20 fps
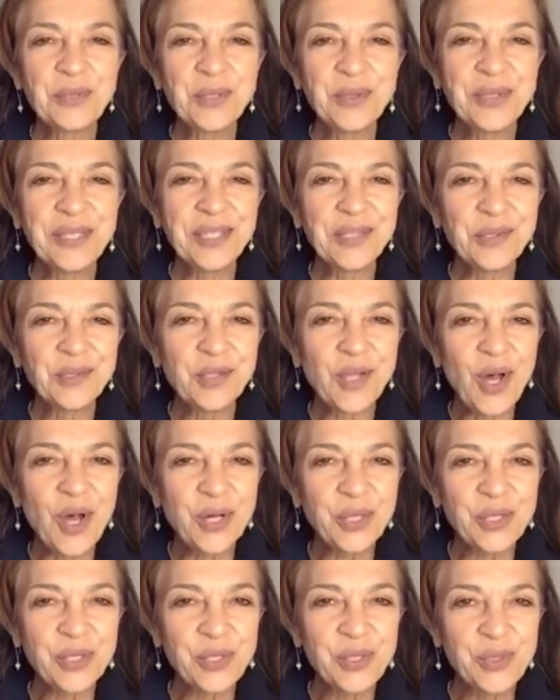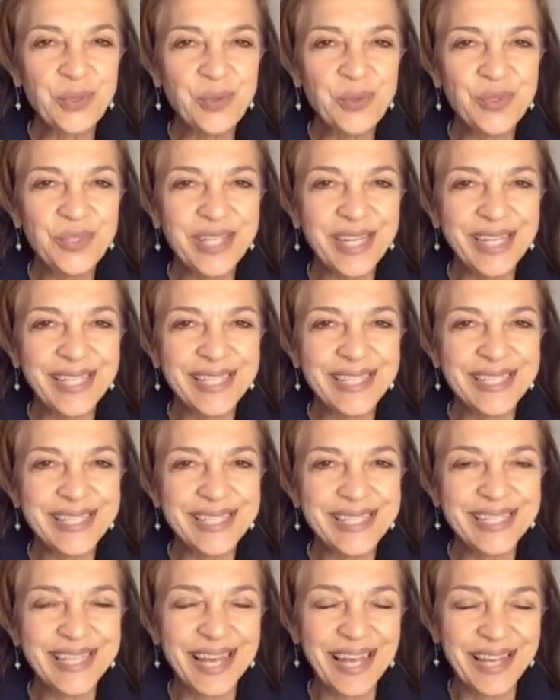to Heal Talk
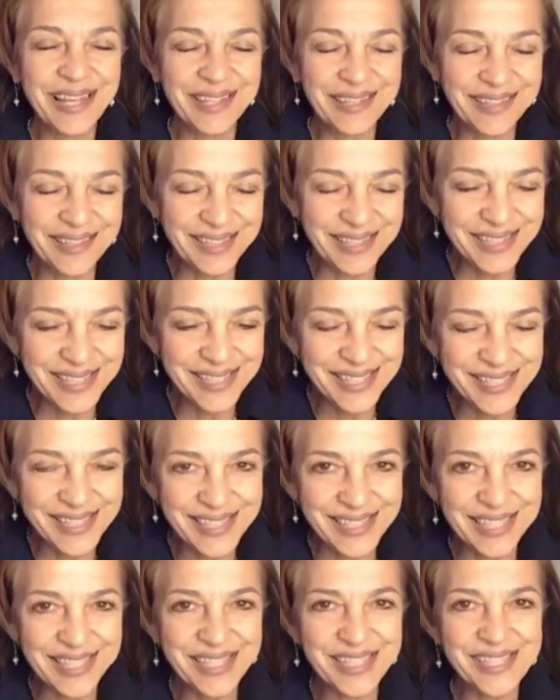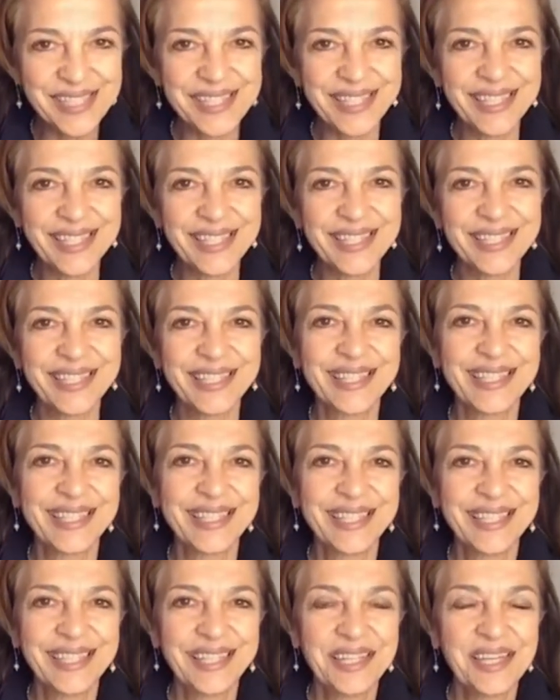Tuesdays. This is Liza.
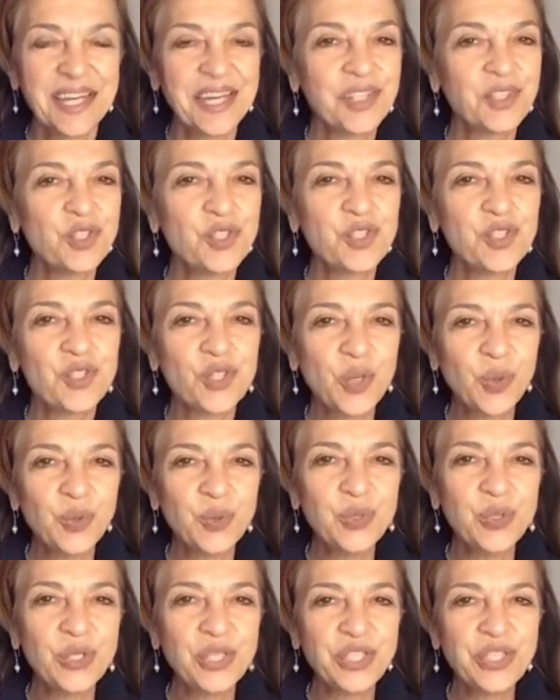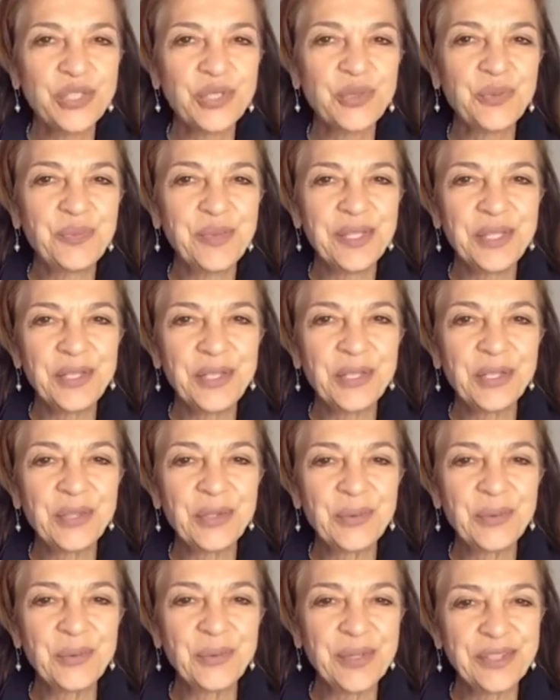It's so good to be
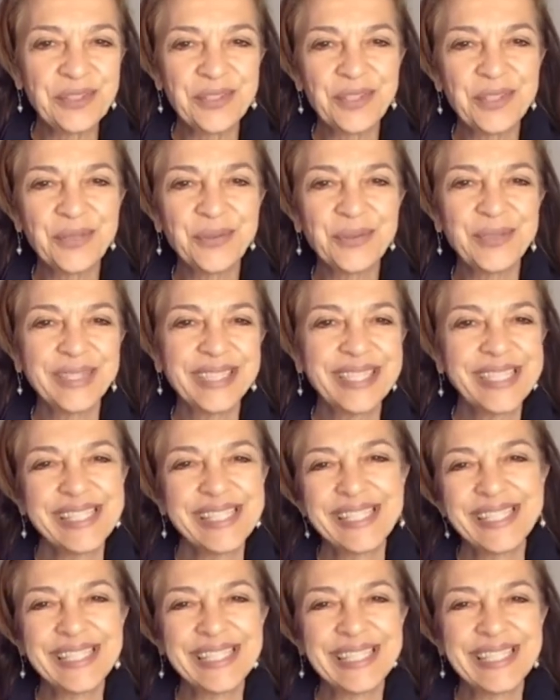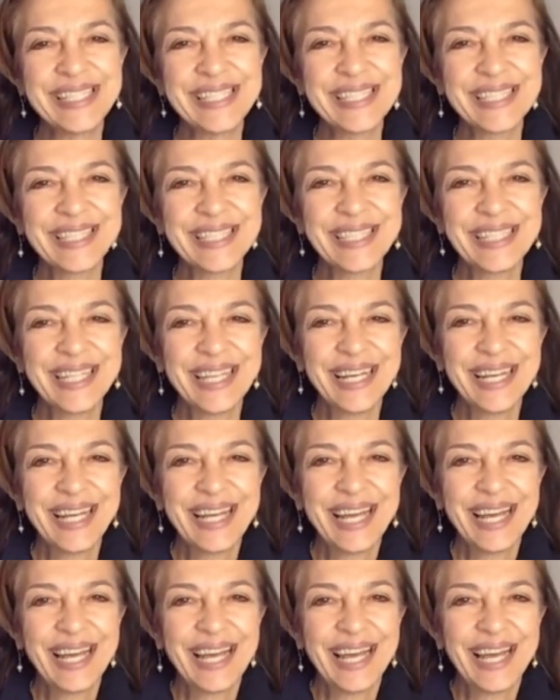here with you, isn't it?
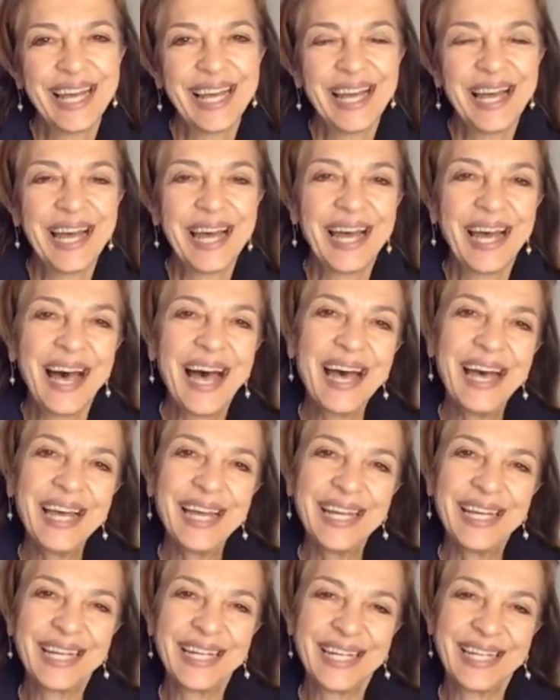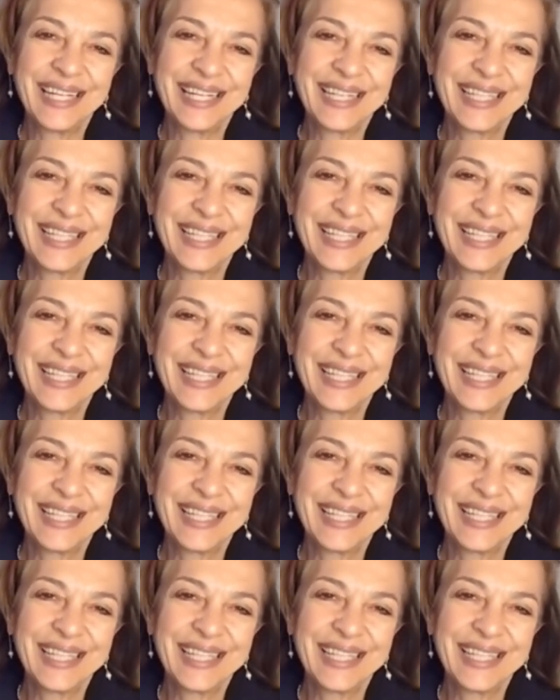Hi,